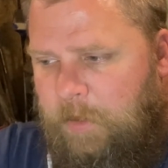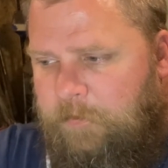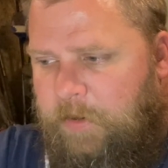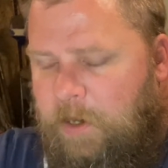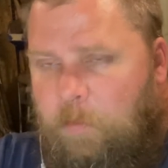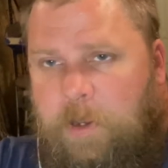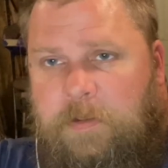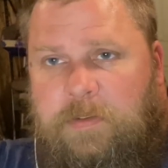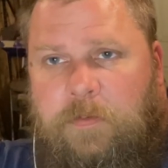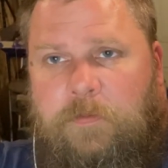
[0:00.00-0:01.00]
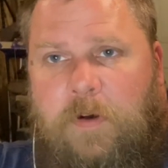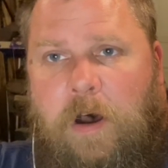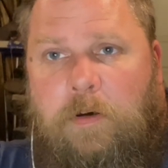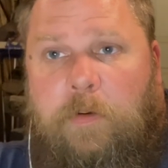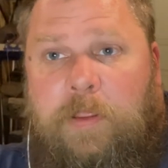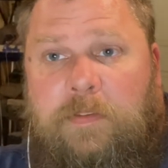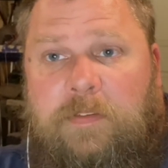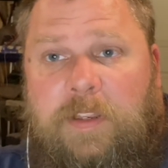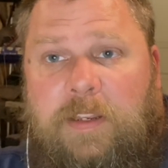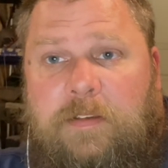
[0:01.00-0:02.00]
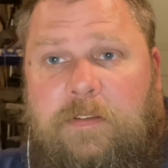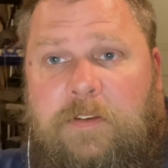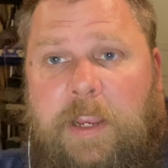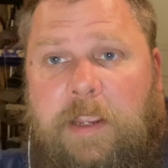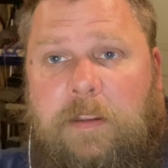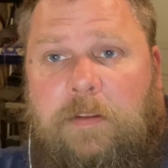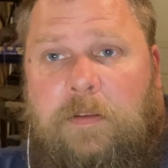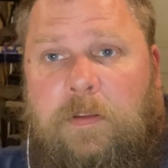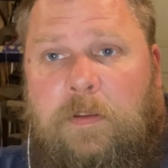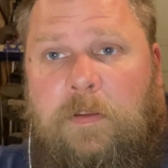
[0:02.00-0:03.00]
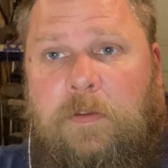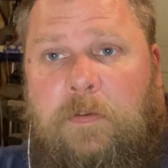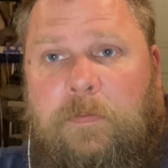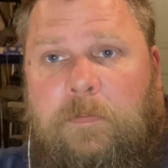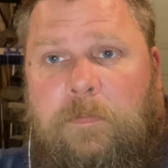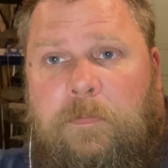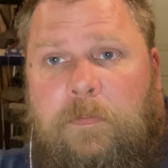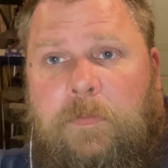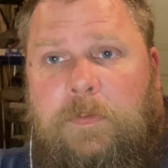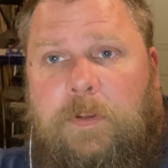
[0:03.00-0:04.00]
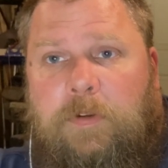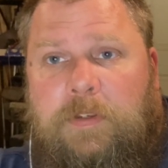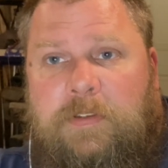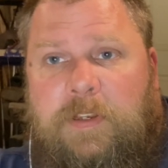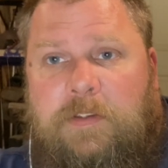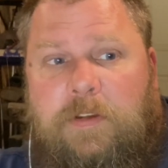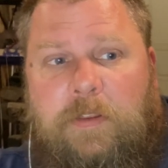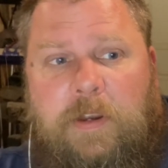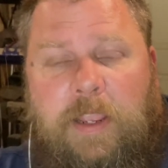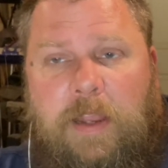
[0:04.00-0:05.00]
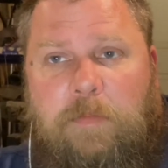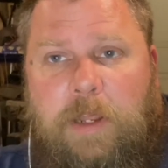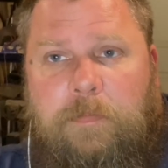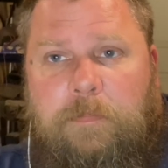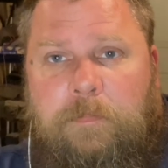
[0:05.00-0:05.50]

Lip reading: fair winds and following seas, Jake, till we see each other again, bud.